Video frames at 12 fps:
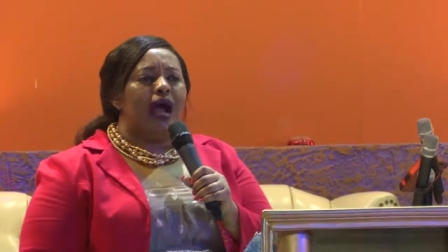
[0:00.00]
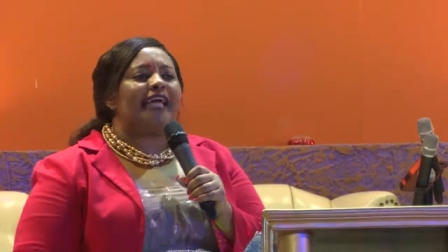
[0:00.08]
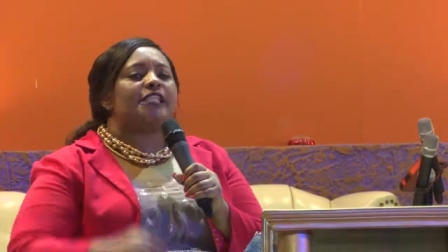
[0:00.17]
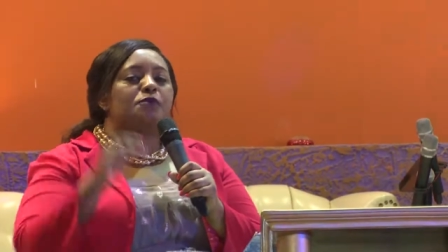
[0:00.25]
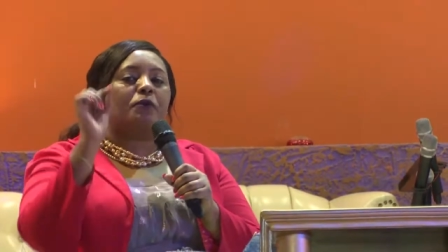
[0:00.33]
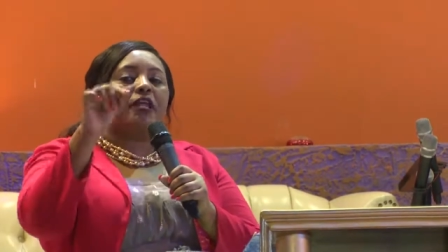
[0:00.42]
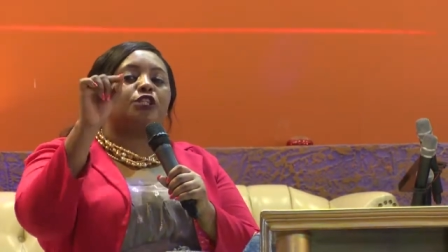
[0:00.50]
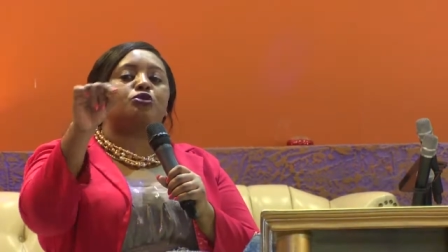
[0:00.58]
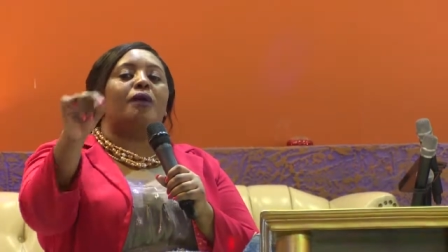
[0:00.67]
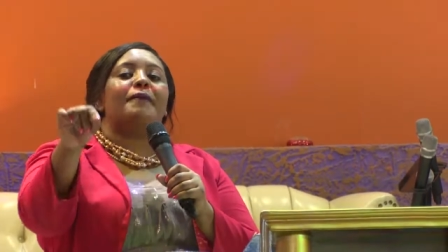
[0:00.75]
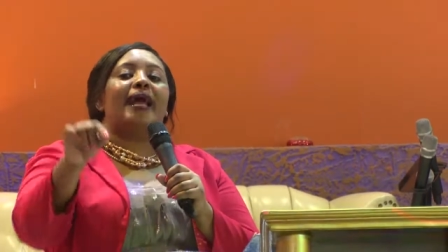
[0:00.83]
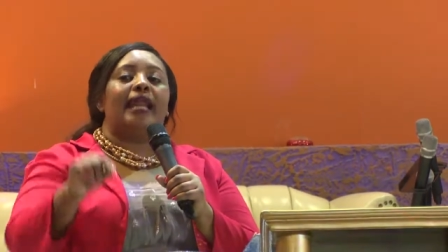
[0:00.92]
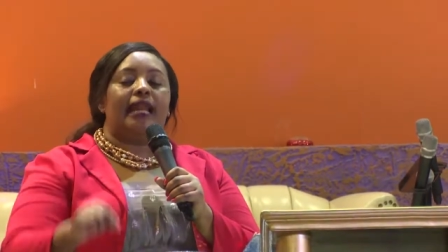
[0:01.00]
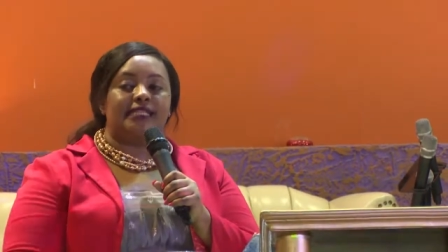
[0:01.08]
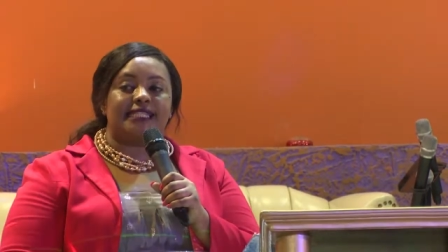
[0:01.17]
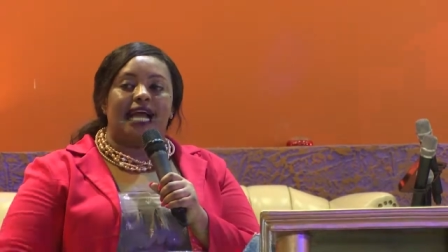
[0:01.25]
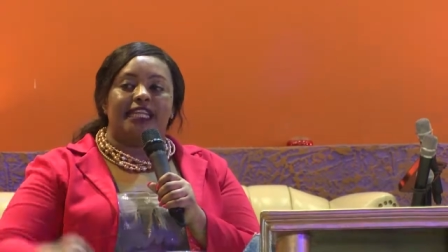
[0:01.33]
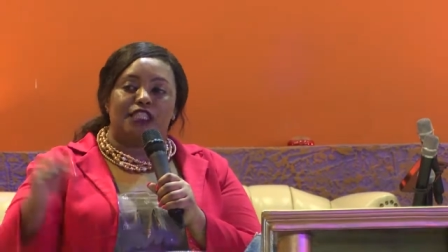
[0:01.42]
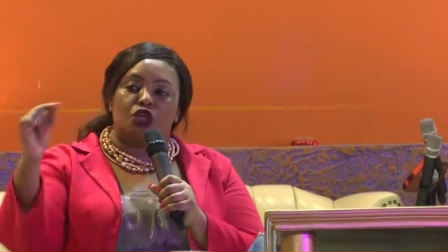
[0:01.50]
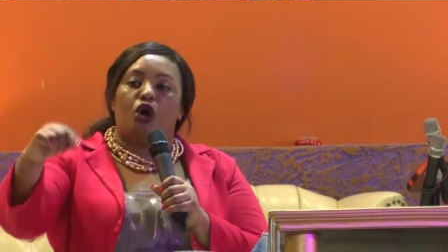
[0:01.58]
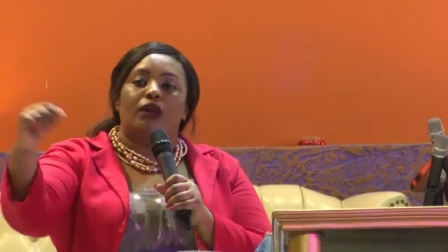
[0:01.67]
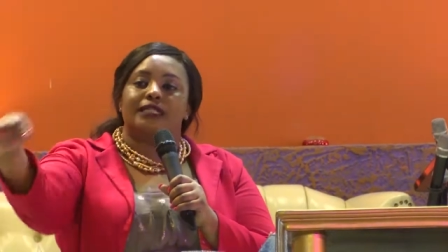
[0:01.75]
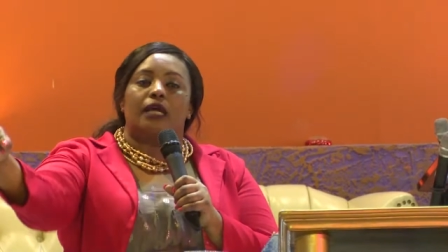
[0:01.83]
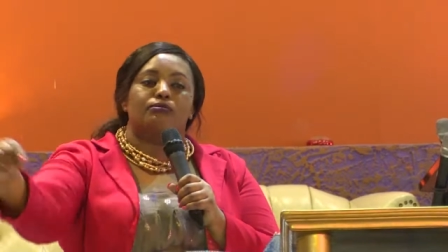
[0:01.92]
A spiritual man understands
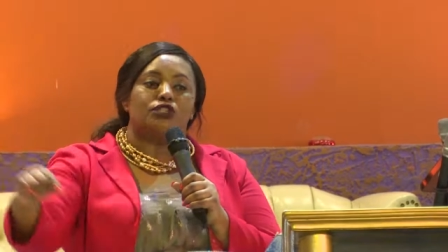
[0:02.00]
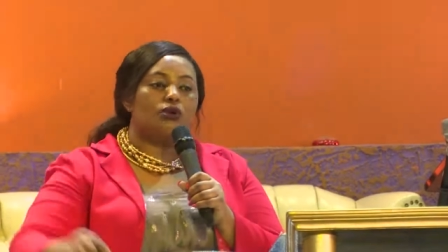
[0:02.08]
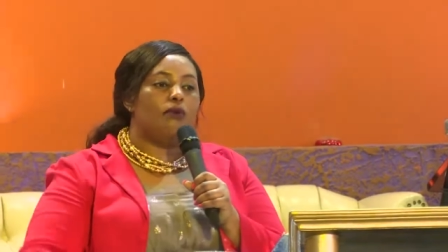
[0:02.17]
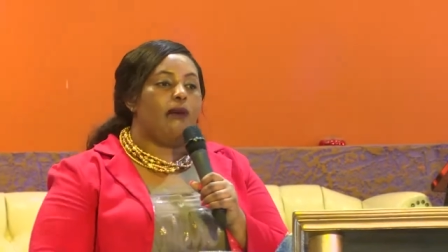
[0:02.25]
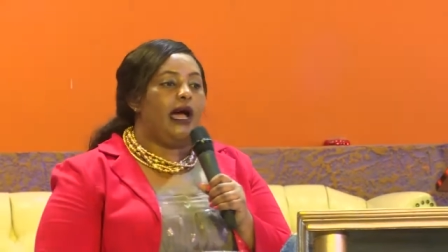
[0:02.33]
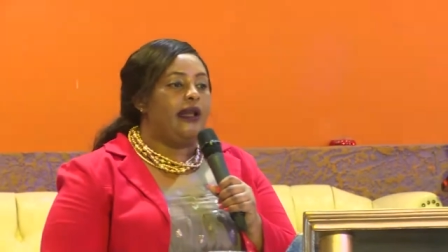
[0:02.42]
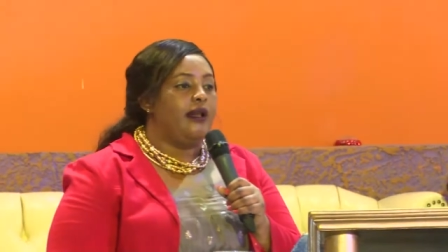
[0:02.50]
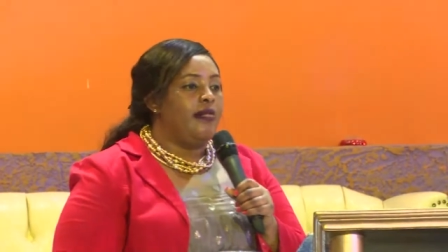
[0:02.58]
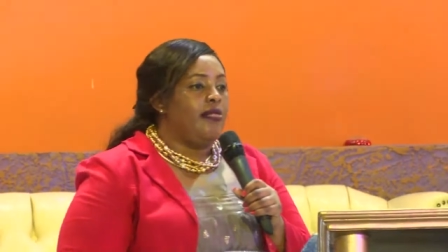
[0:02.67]
God tempts no man.